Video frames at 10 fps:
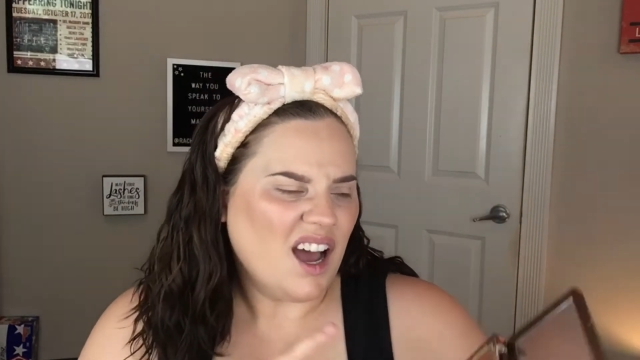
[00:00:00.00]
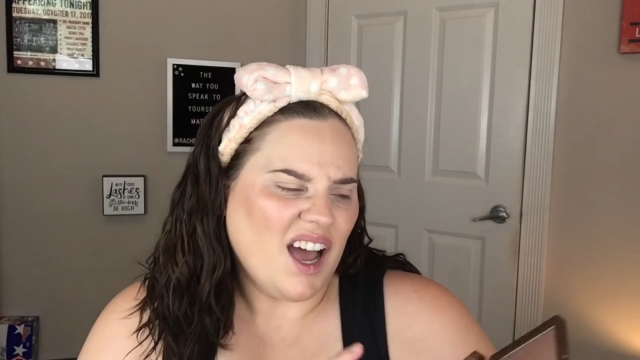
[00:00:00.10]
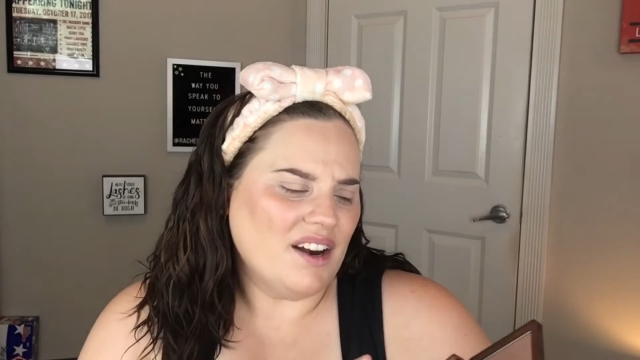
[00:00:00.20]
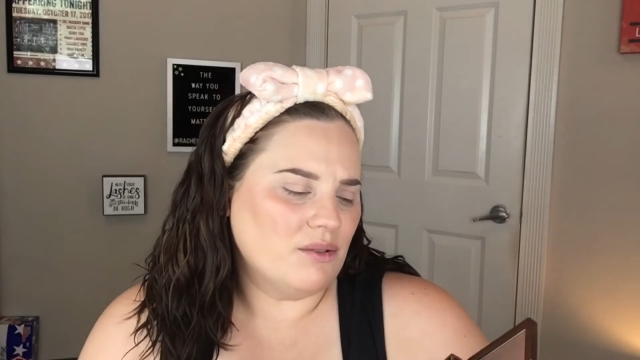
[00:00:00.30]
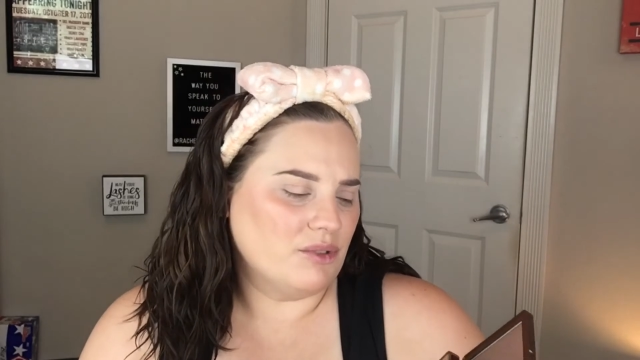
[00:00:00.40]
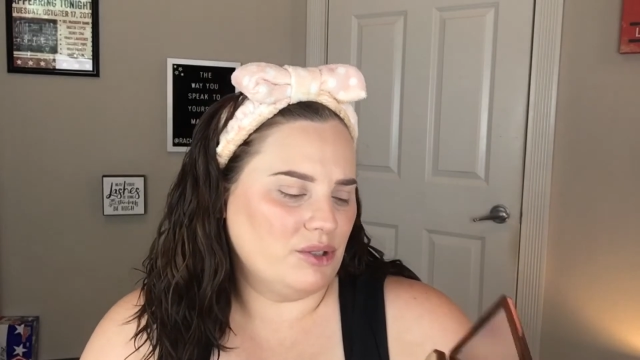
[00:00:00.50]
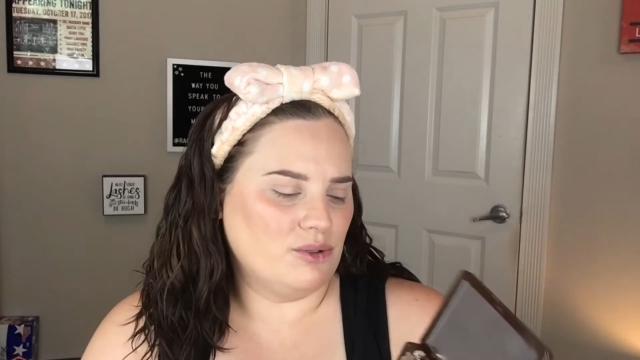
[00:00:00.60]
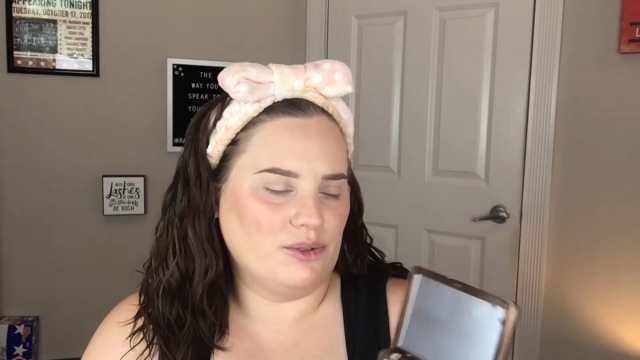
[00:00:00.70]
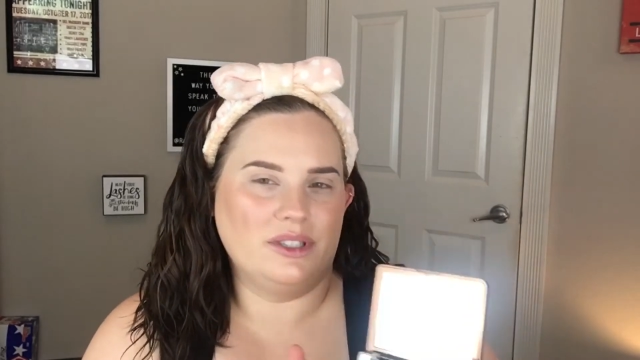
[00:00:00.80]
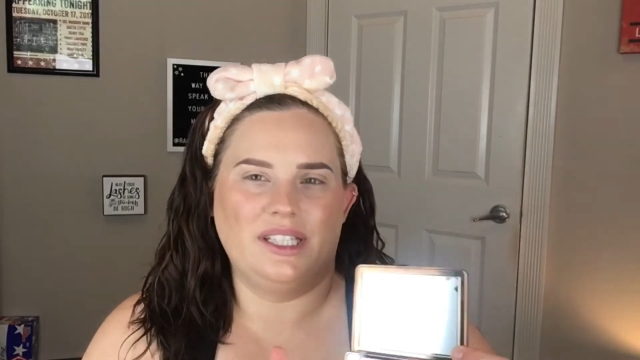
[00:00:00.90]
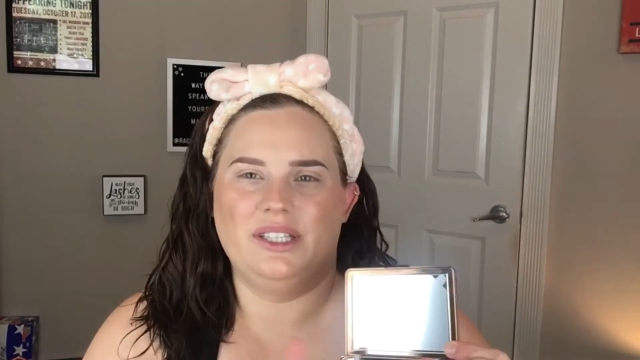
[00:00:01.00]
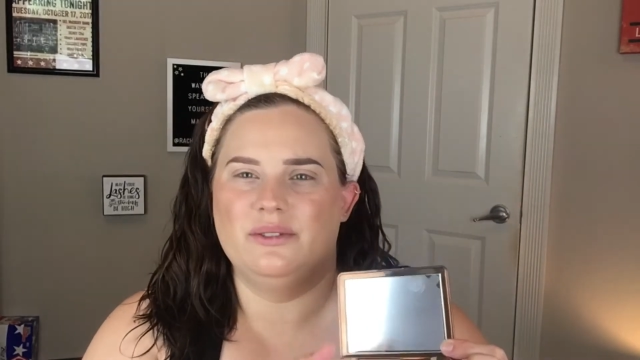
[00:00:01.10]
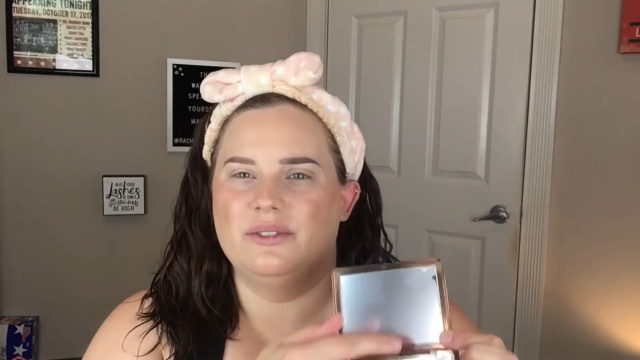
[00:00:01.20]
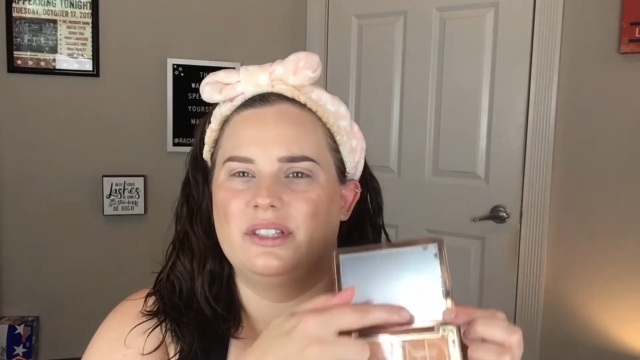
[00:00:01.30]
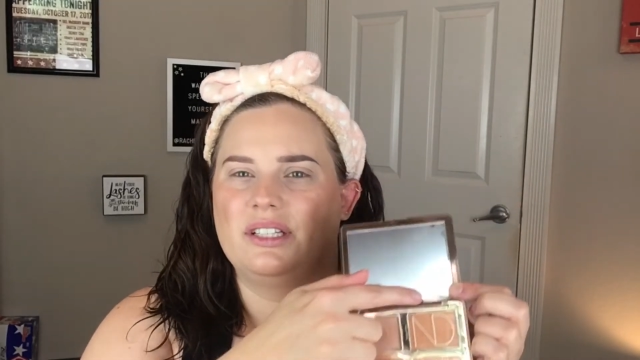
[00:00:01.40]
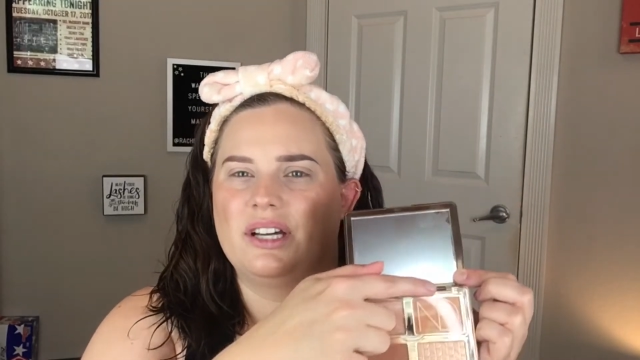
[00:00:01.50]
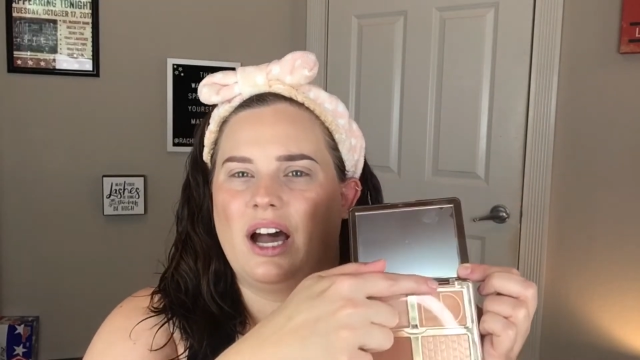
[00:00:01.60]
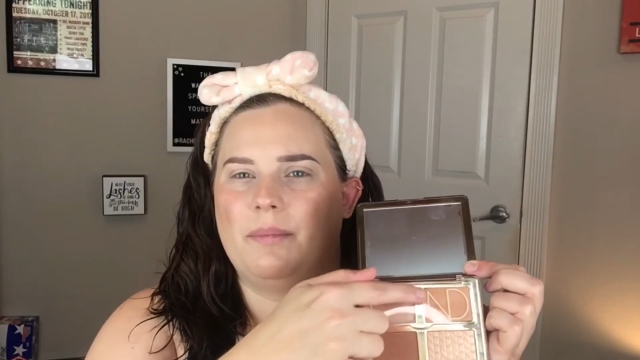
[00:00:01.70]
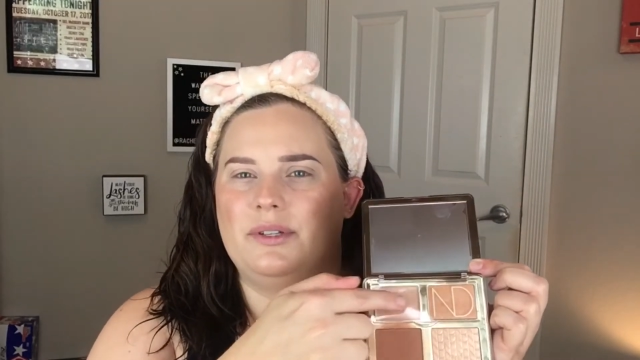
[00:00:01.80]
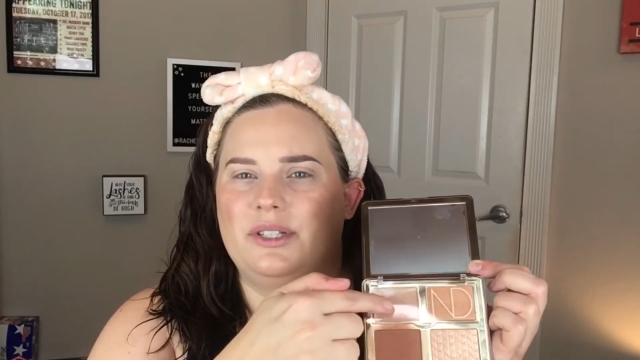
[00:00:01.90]
I don't usually use the
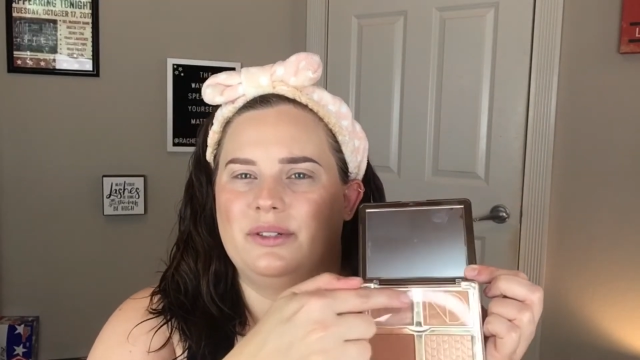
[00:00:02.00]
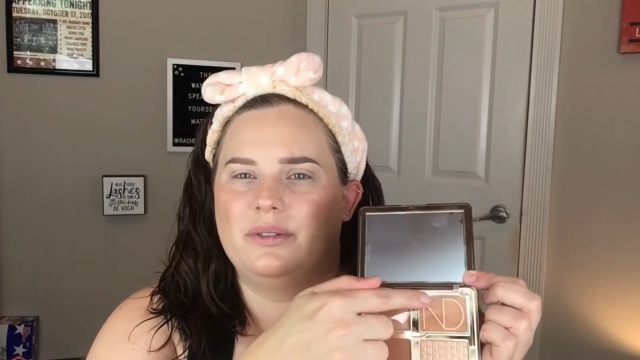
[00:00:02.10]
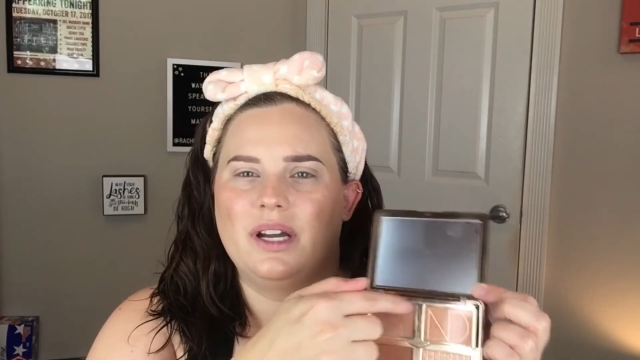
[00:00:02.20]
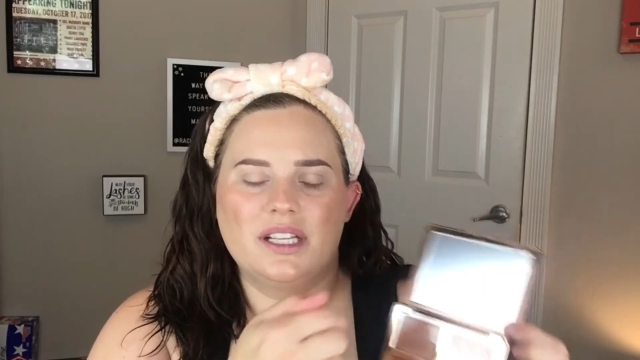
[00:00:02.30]
top 2.